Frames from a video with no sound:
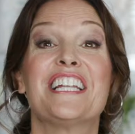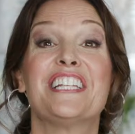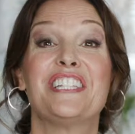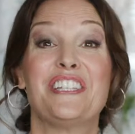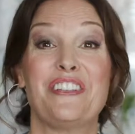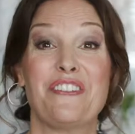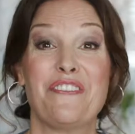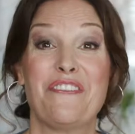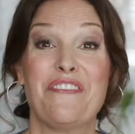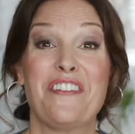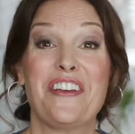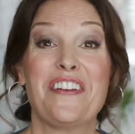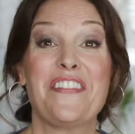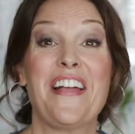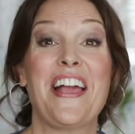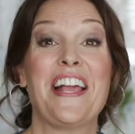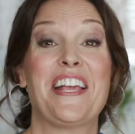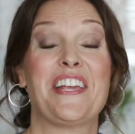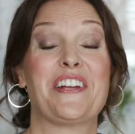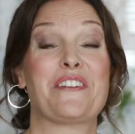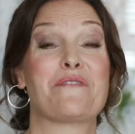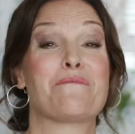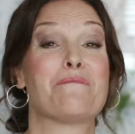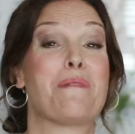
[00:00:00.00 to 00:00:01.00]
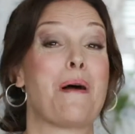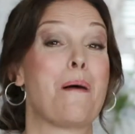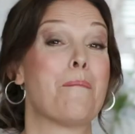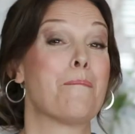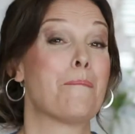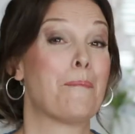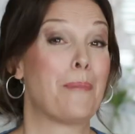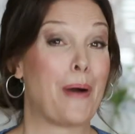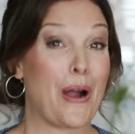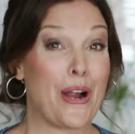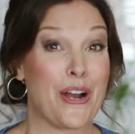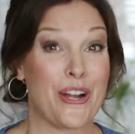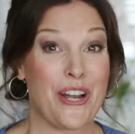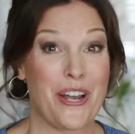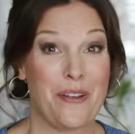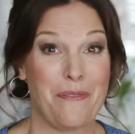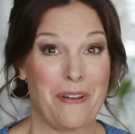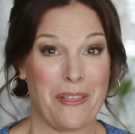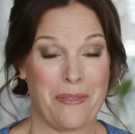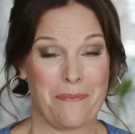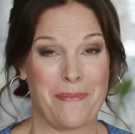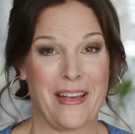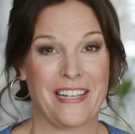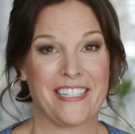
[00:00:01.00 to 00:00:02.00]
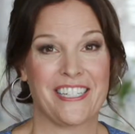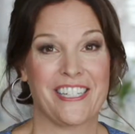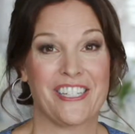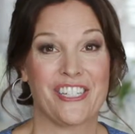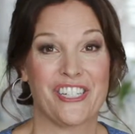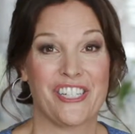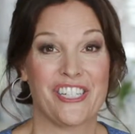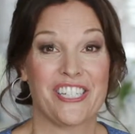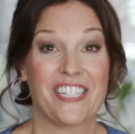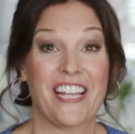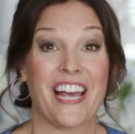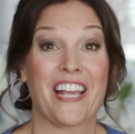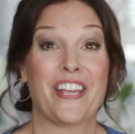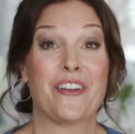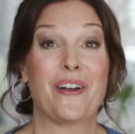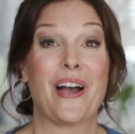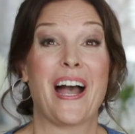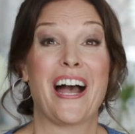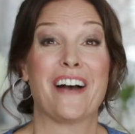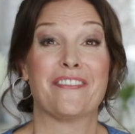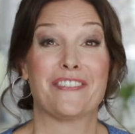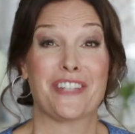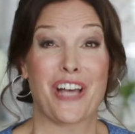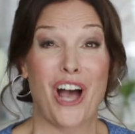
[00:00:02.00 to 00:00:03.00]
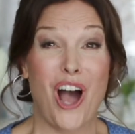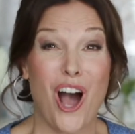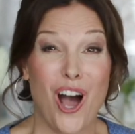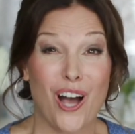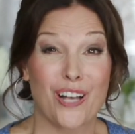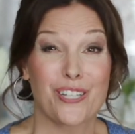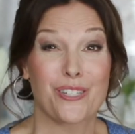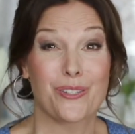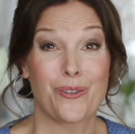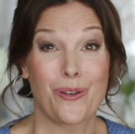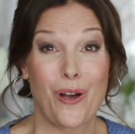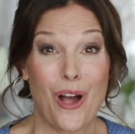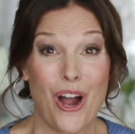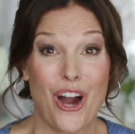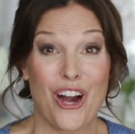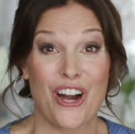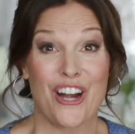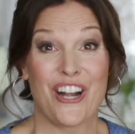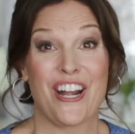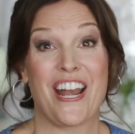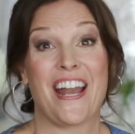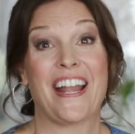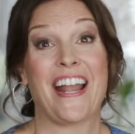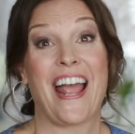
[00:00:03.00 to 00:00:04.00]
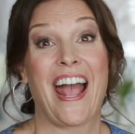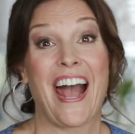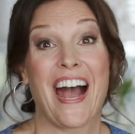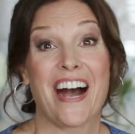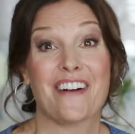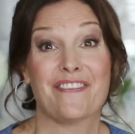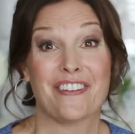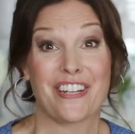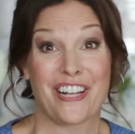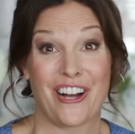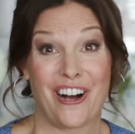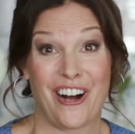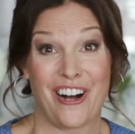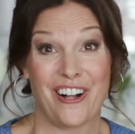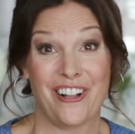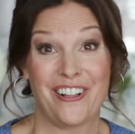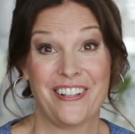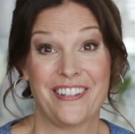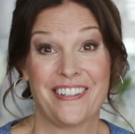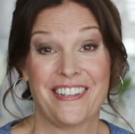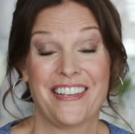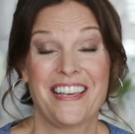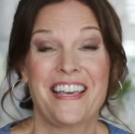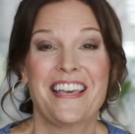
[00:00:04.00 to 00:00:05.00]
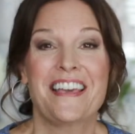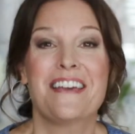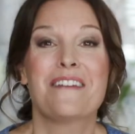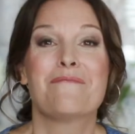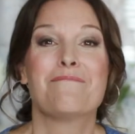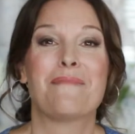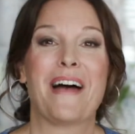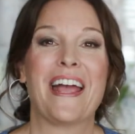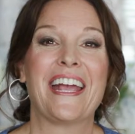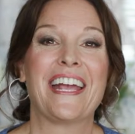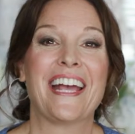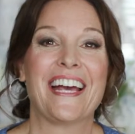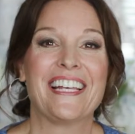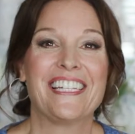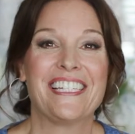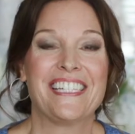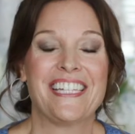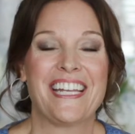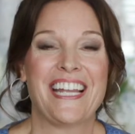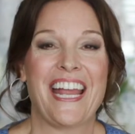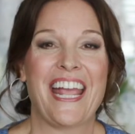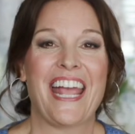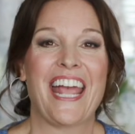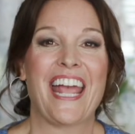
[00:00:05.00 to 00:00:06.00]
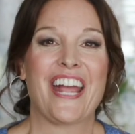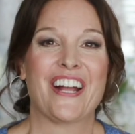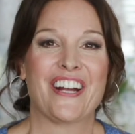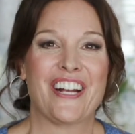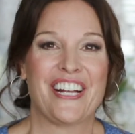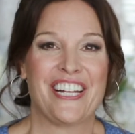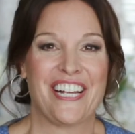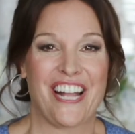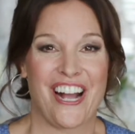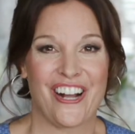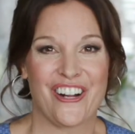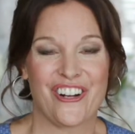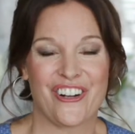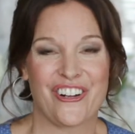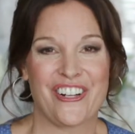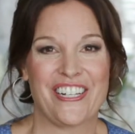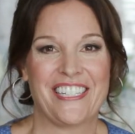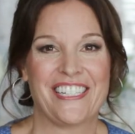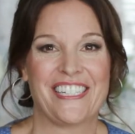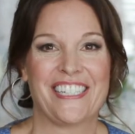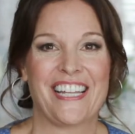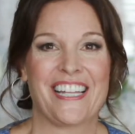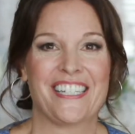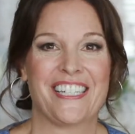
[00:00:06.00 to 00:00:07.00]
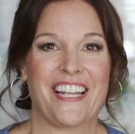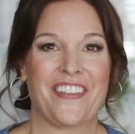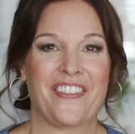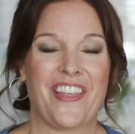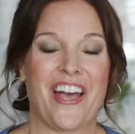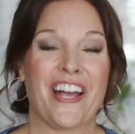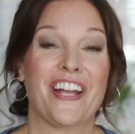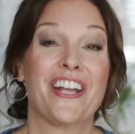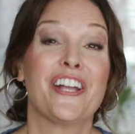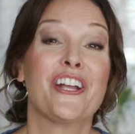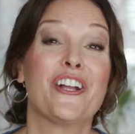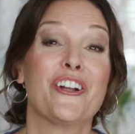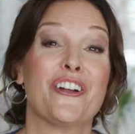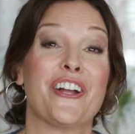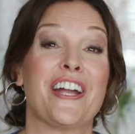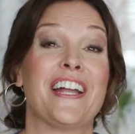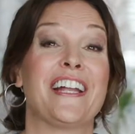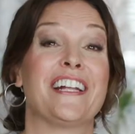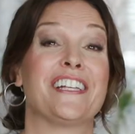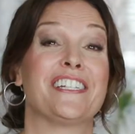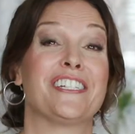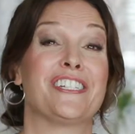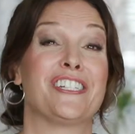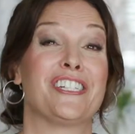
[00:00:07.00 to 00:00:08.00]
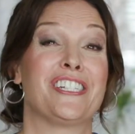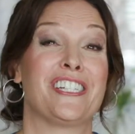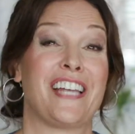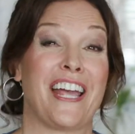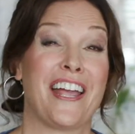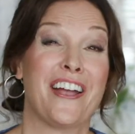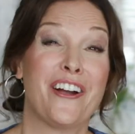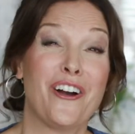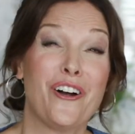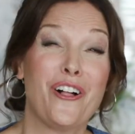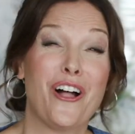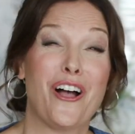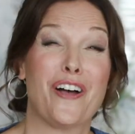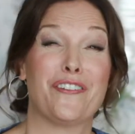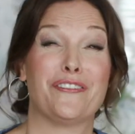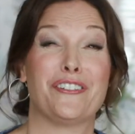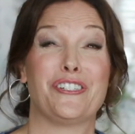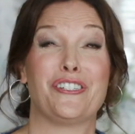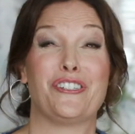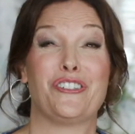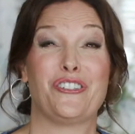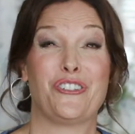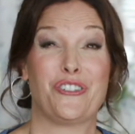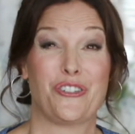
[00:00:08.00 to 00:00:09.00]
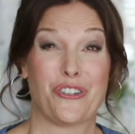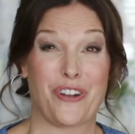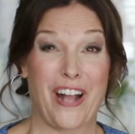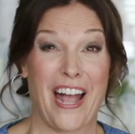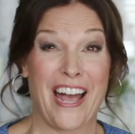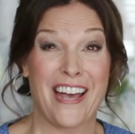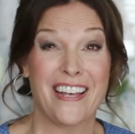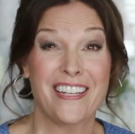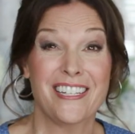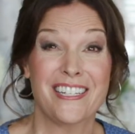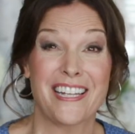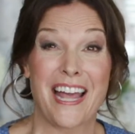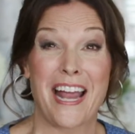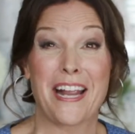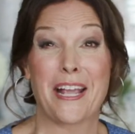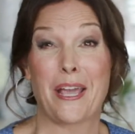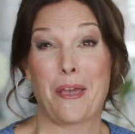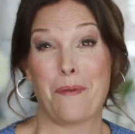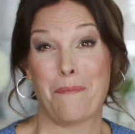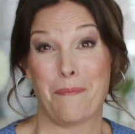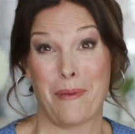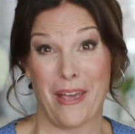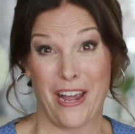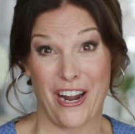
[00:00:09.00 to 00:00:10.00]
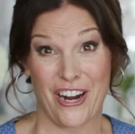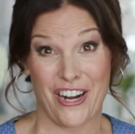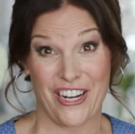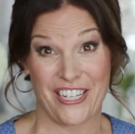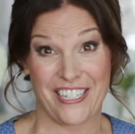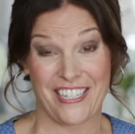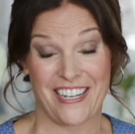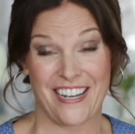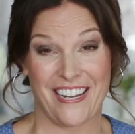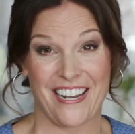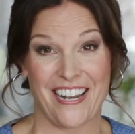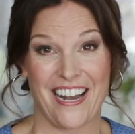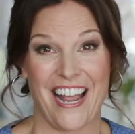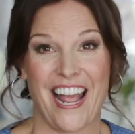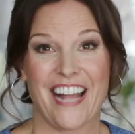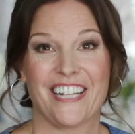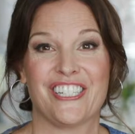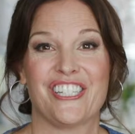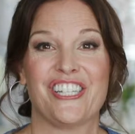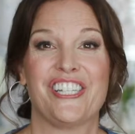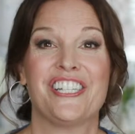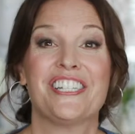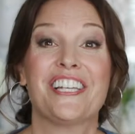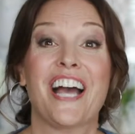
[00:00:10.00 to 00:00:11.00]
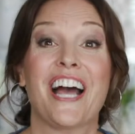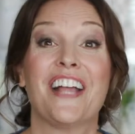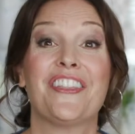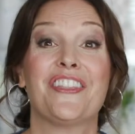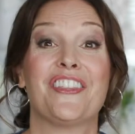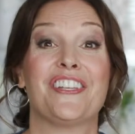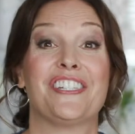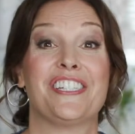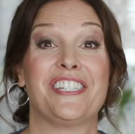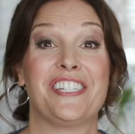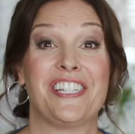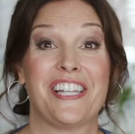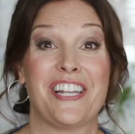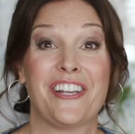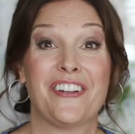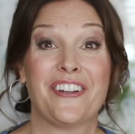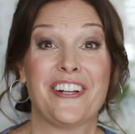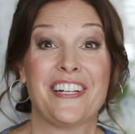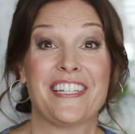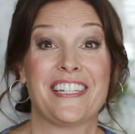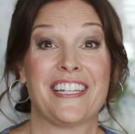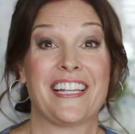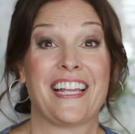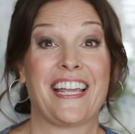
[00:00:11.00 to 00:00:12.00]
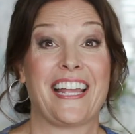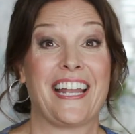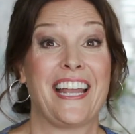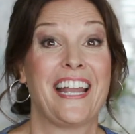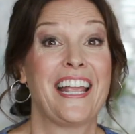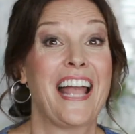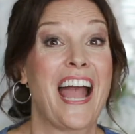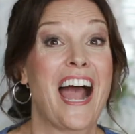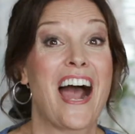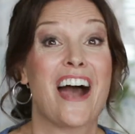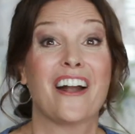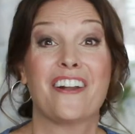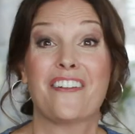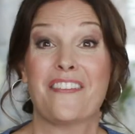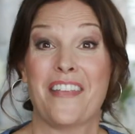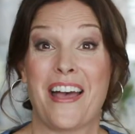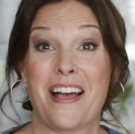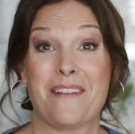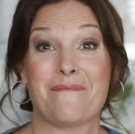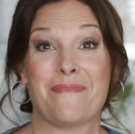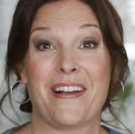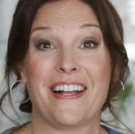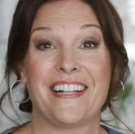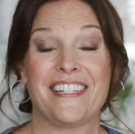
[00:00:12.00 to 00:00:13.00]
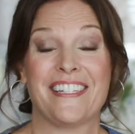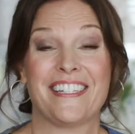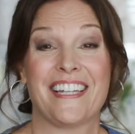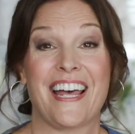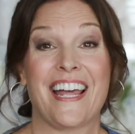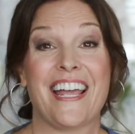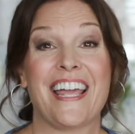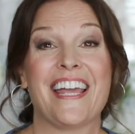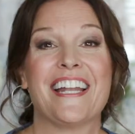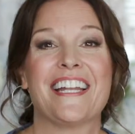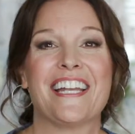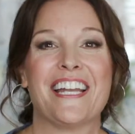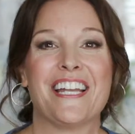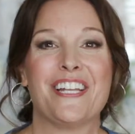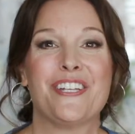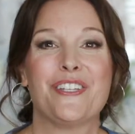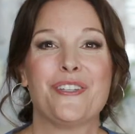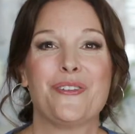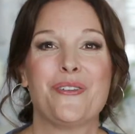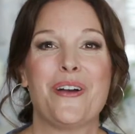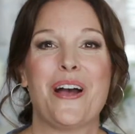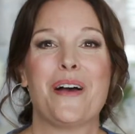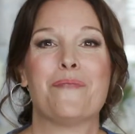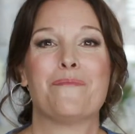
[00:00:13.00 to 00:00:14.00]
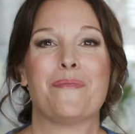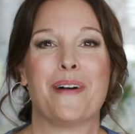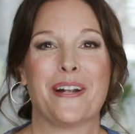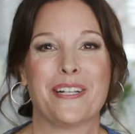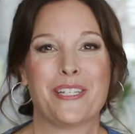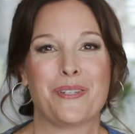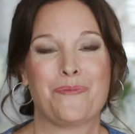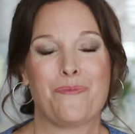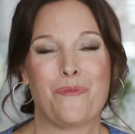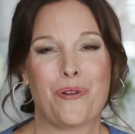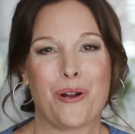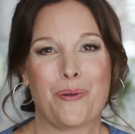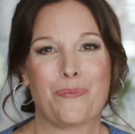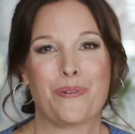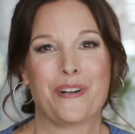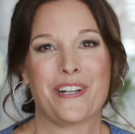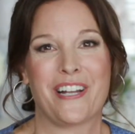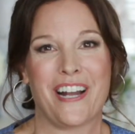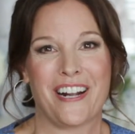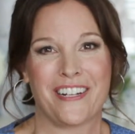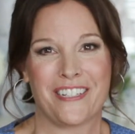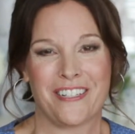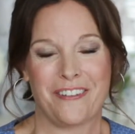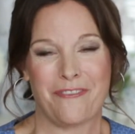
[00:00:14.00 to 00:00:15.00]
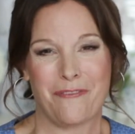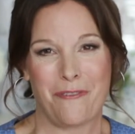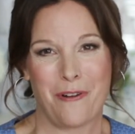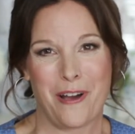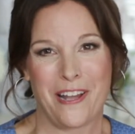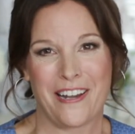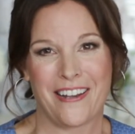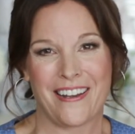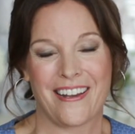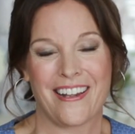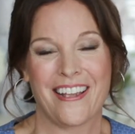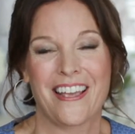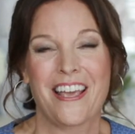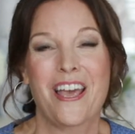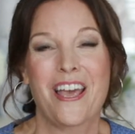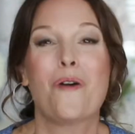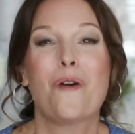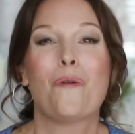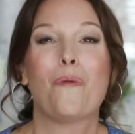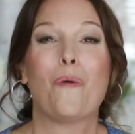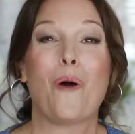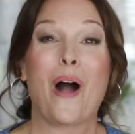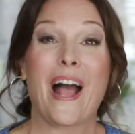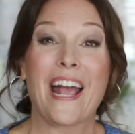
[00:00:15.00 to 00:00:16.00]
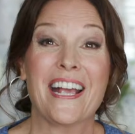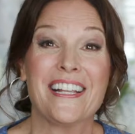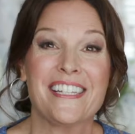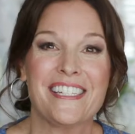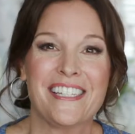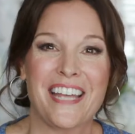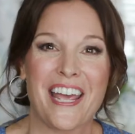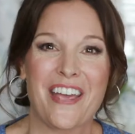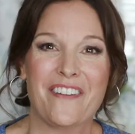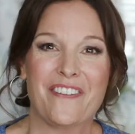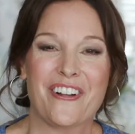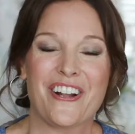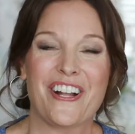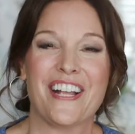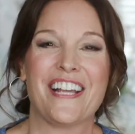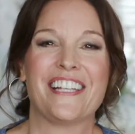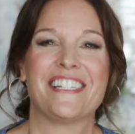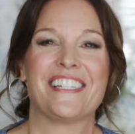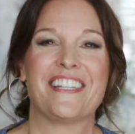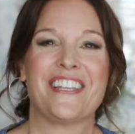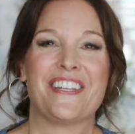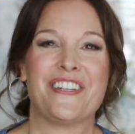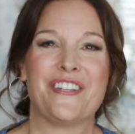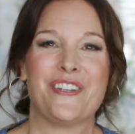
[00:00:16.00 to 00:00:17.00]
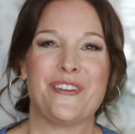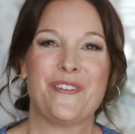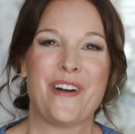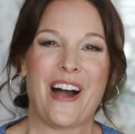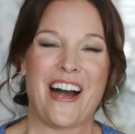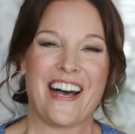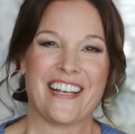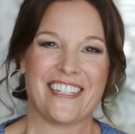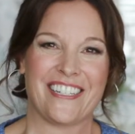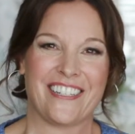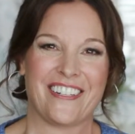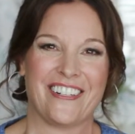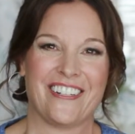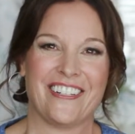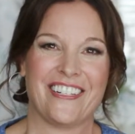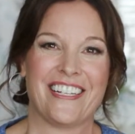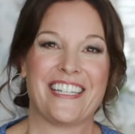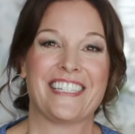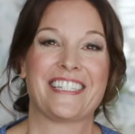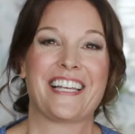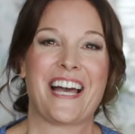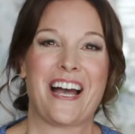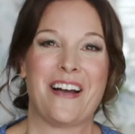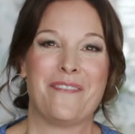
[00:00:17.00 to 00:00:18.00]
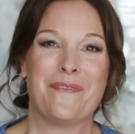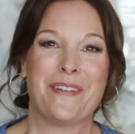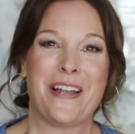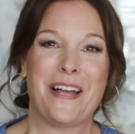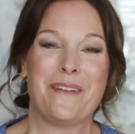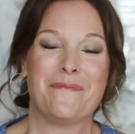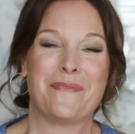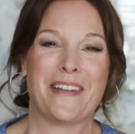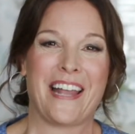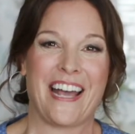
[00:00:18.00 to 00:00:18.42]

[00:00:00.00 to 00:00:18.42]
Do you feel like you're bombarded with messages that you have to hustle hard and have it all? My guest today, Erin Youngren, says that can create a cycle of stress and comparison, and she's got the secret to getting out of that mindset and into a much more productive one. Why Savor is the new hustle is coming up